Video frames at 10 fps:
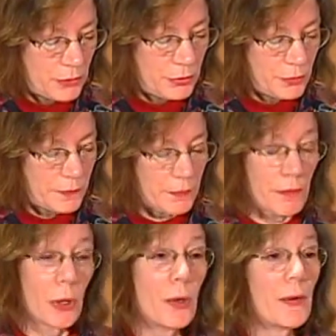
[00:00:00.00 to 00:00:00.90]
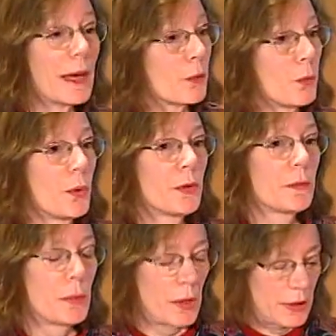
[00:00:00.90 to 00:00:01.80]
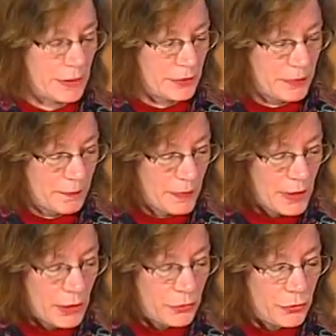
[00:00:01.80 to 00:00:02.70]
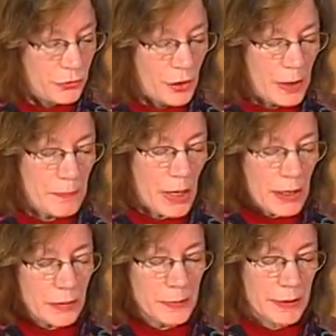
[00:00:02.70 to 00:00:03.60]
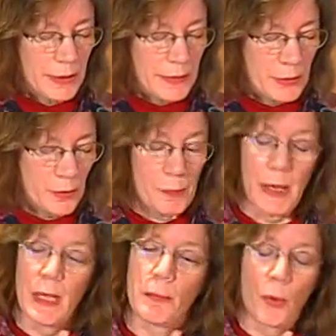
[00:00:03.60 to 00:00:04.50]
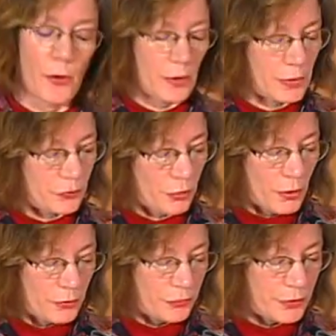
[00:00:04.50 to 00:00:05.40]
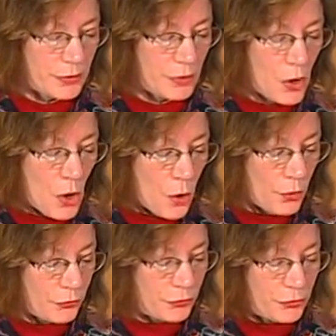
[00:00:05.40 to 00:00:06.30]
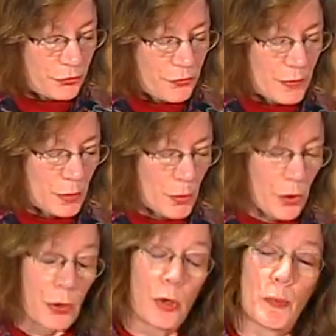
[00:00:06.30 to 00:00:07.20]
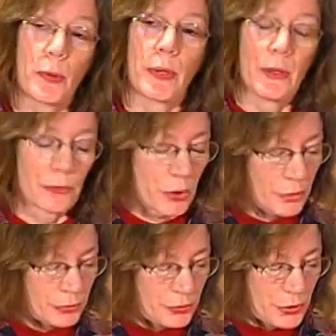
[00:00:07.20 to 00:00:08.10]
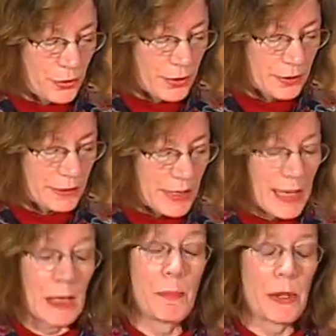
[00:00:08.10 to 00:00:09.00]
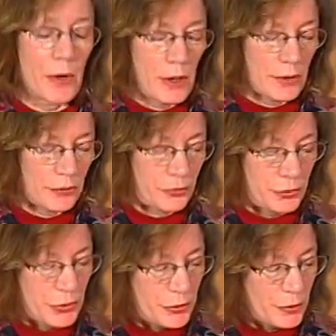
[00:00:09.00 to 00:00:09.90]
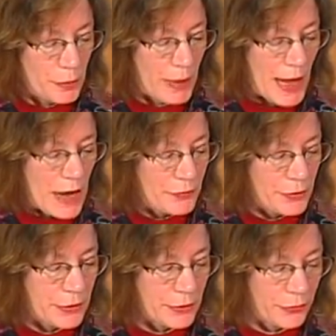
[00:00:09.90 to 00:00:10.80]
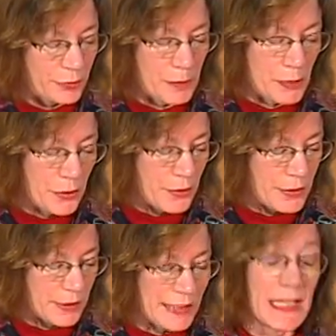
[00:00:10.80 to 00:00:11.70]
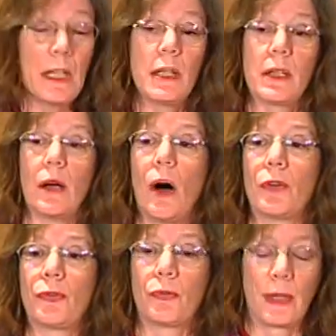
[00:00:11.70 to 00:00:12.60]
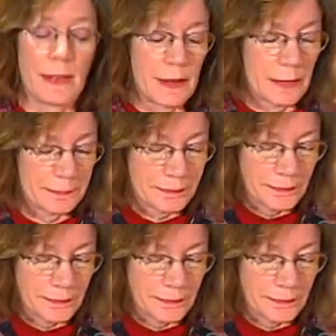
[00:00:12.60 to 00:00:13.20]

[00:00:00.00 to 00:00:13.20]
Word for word: to Thoreau at Walden Pond, to John Bachman in the urbane port of Charleston, or Susan Fenimore Cooper in rural New York, and beyond to Europe, Africa, Siberia, India, Australia.